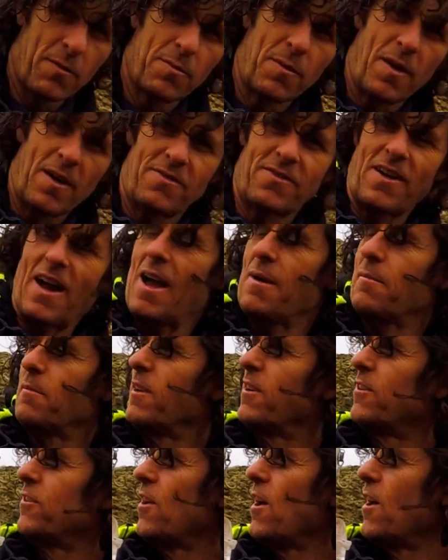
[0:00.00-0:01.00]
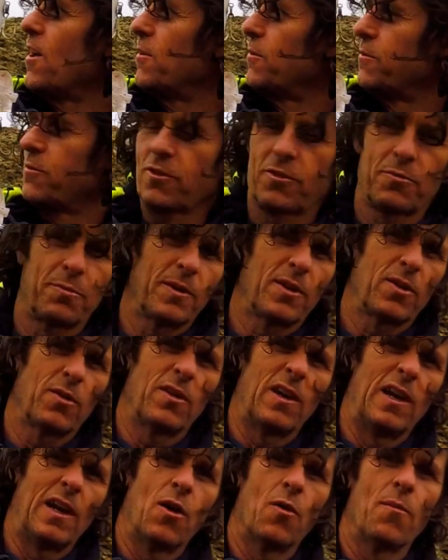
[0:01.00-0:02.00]
with my family, so just be
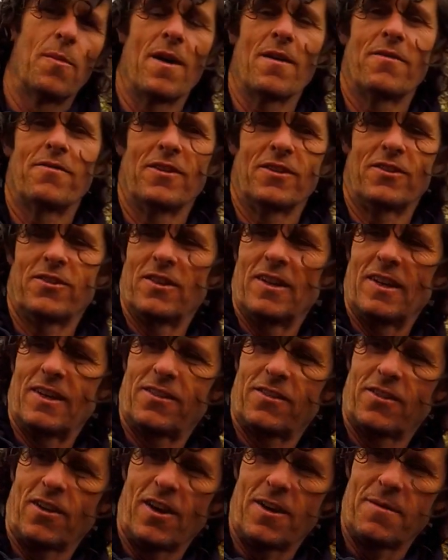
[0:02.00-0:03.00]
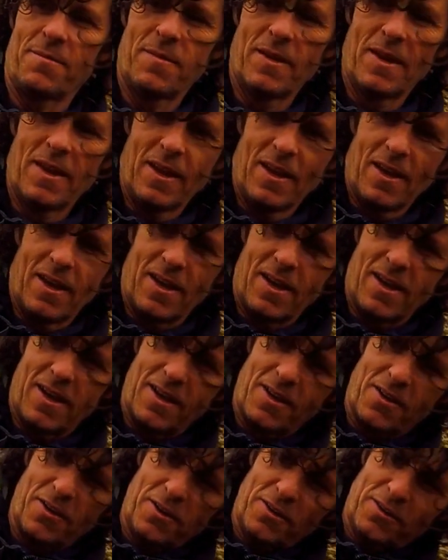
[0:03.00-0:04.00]
doing a little bit of fishing this time.
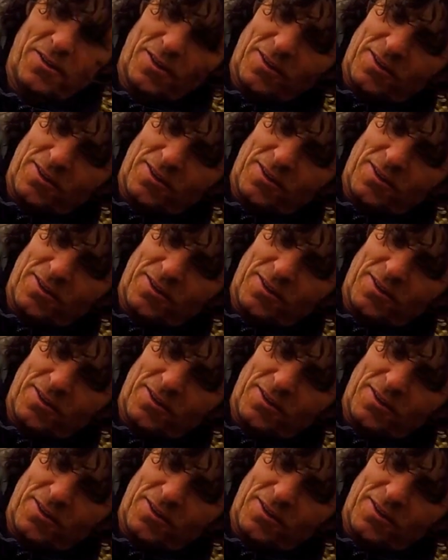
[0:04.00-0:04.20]
Got into